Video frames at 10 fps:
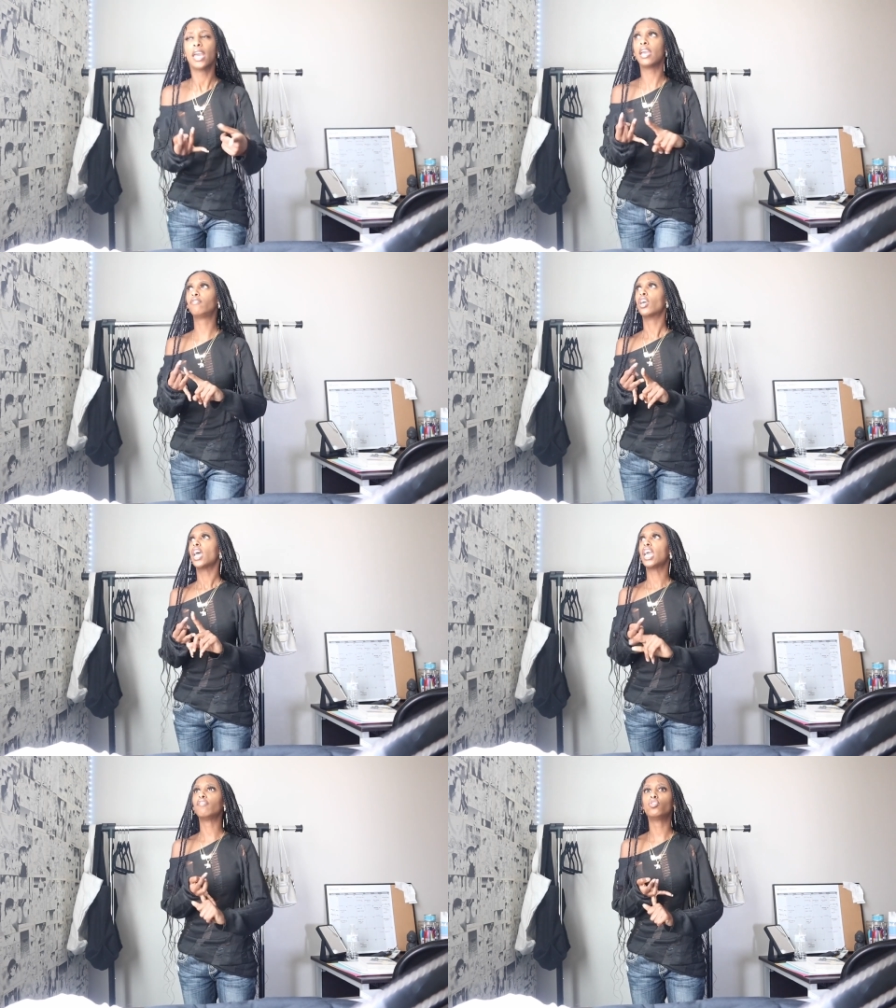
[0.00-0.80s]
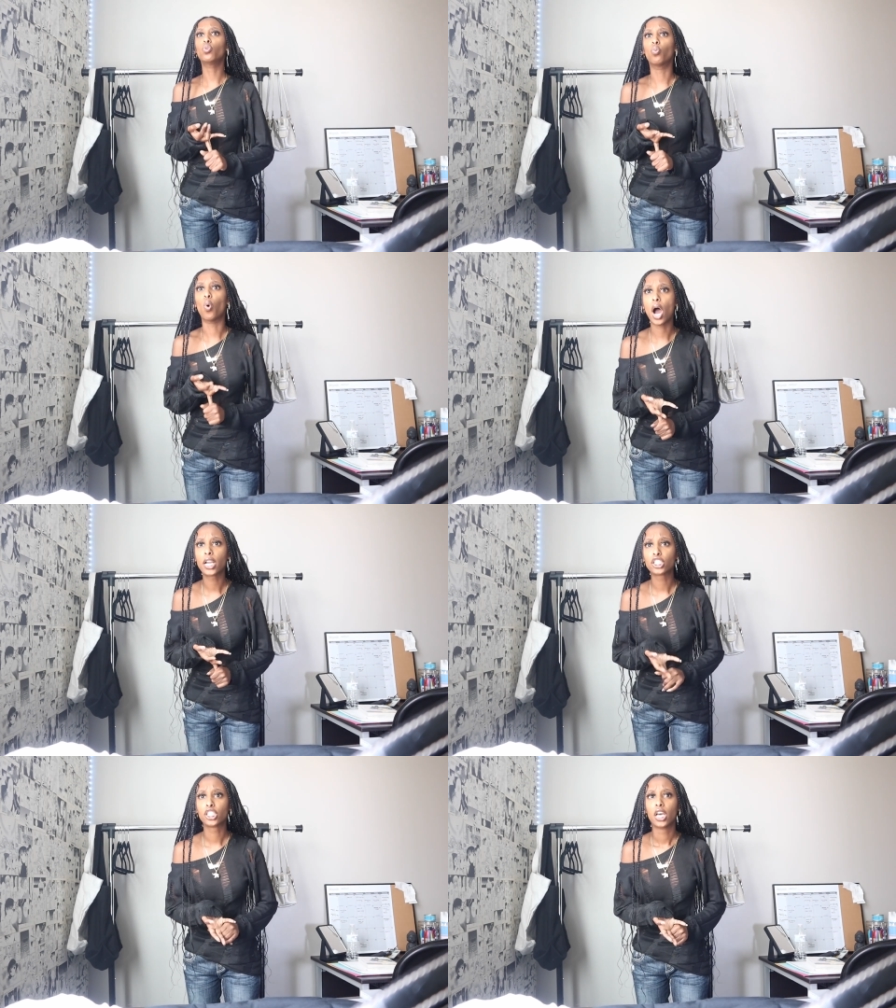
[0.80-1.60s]
If if you
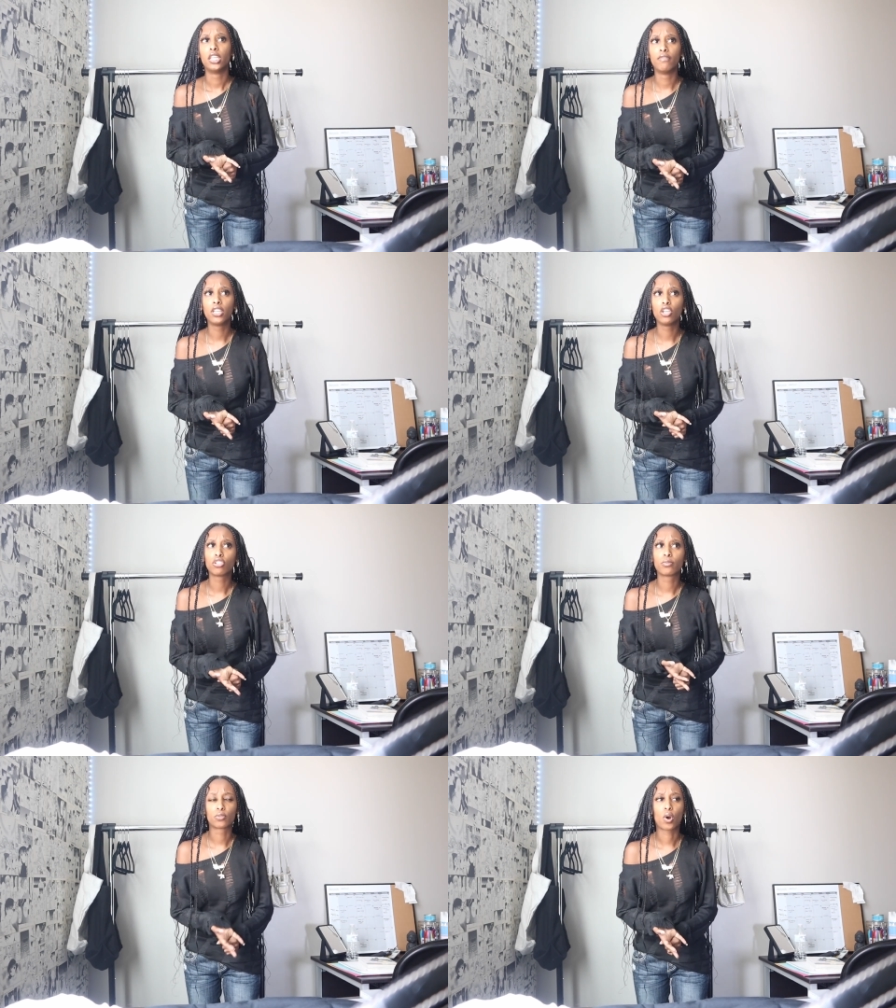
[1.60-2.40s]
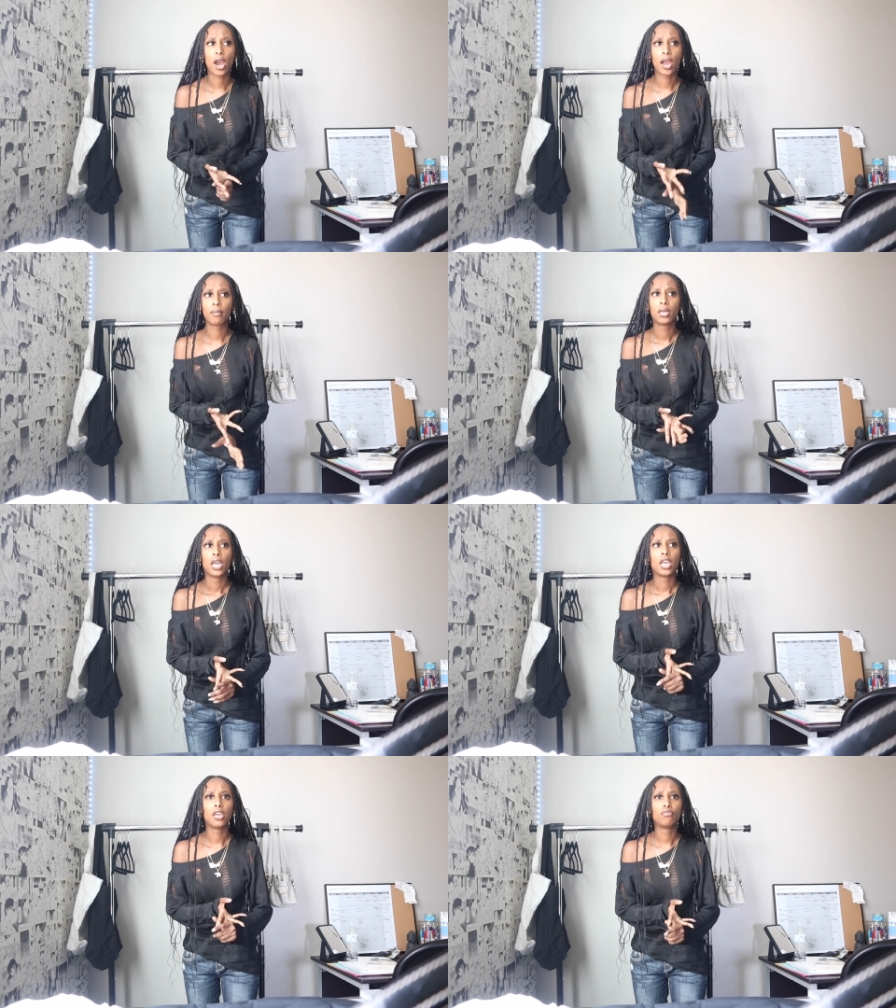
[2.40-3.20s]
watch the video, subscribe.
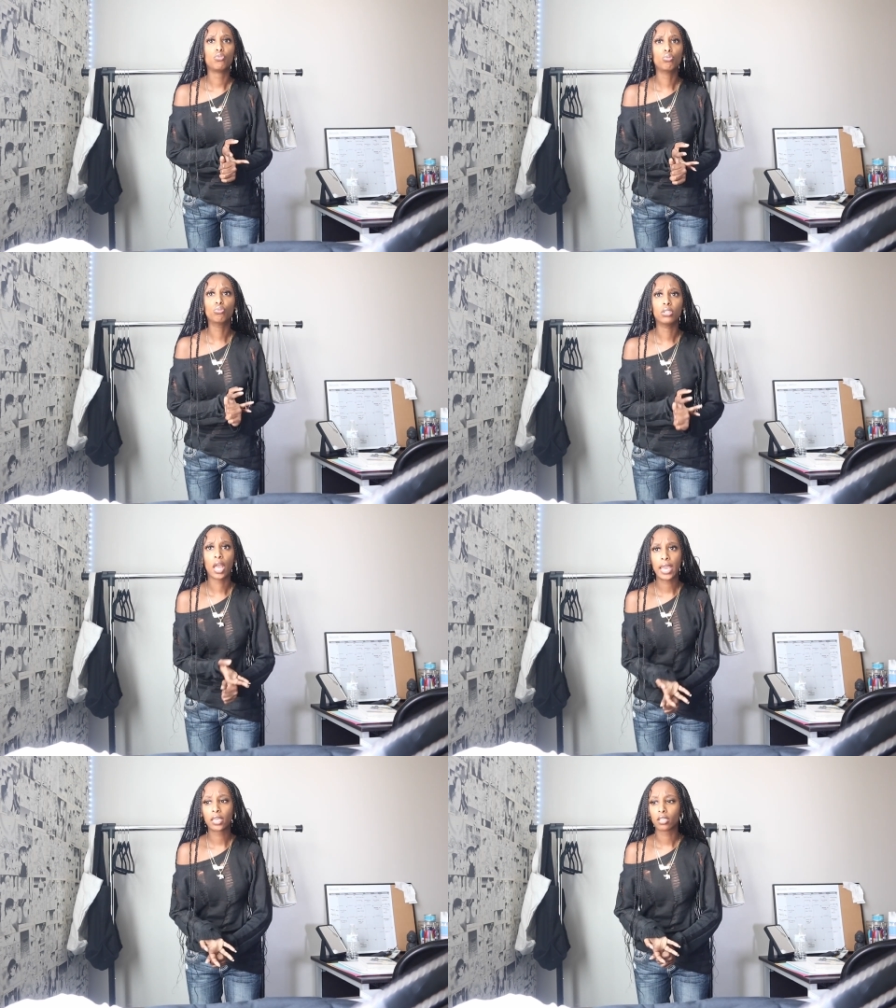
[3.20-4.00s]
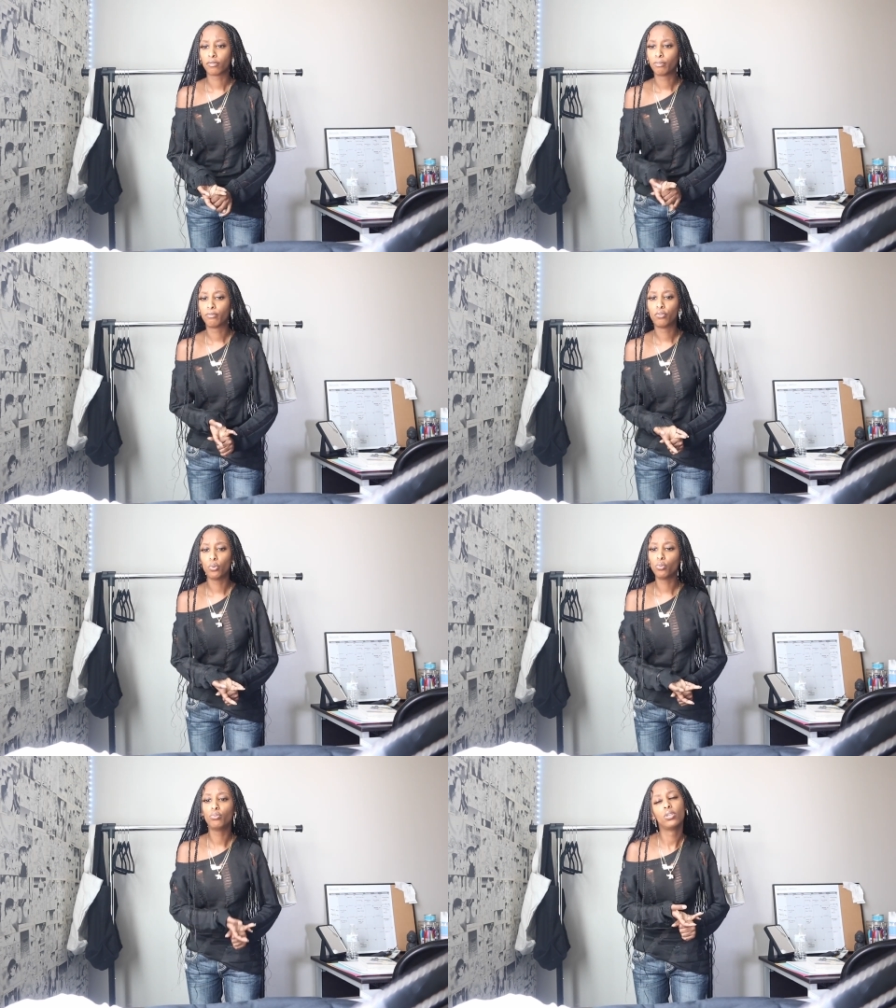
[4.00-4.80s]
If you like
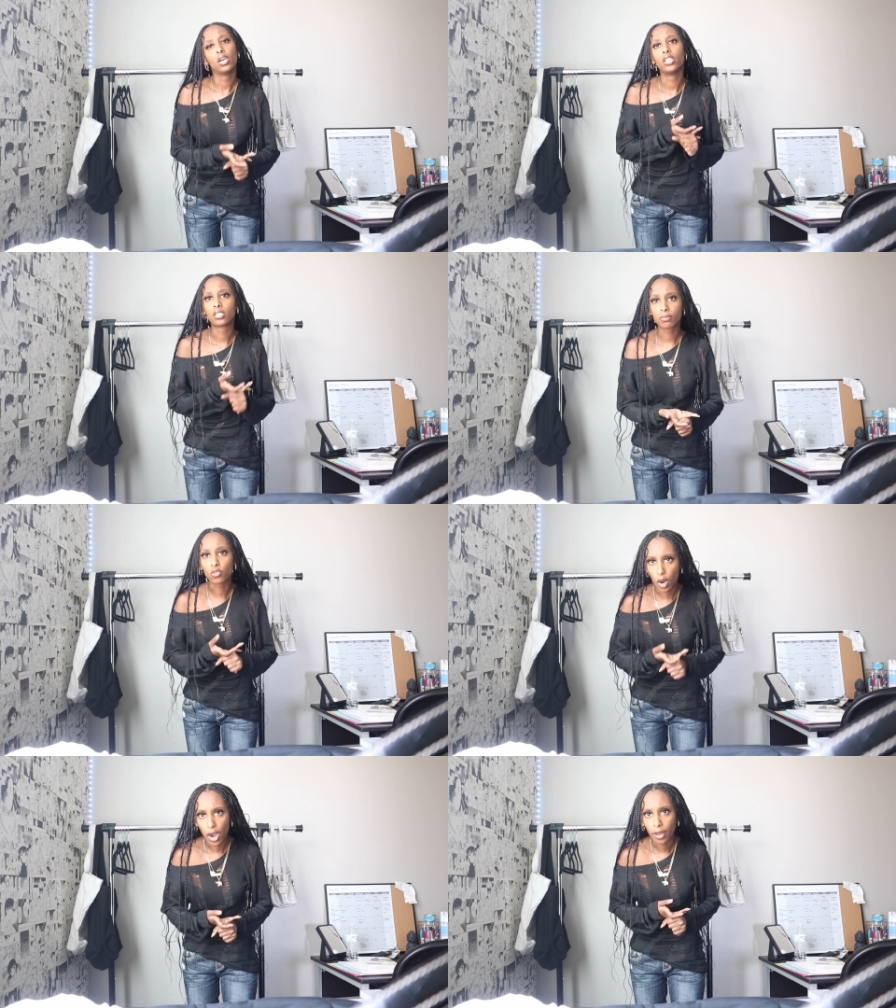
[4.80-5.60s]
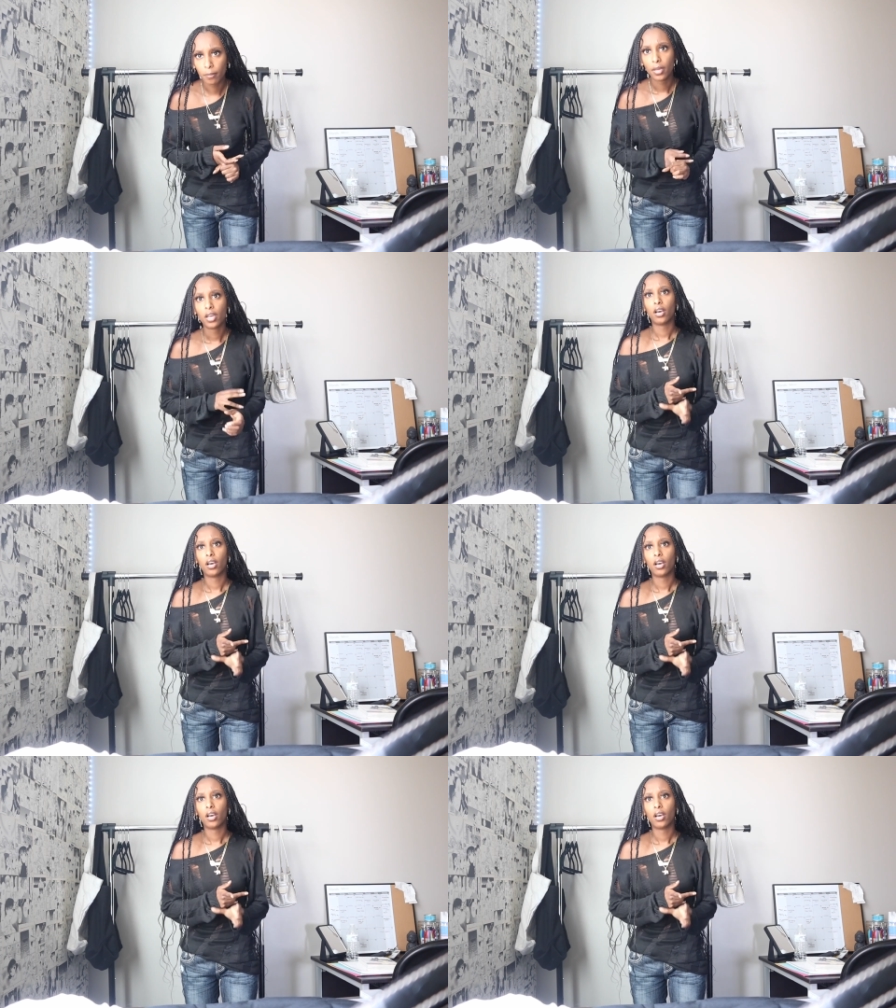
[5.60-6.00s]
food, subscribe.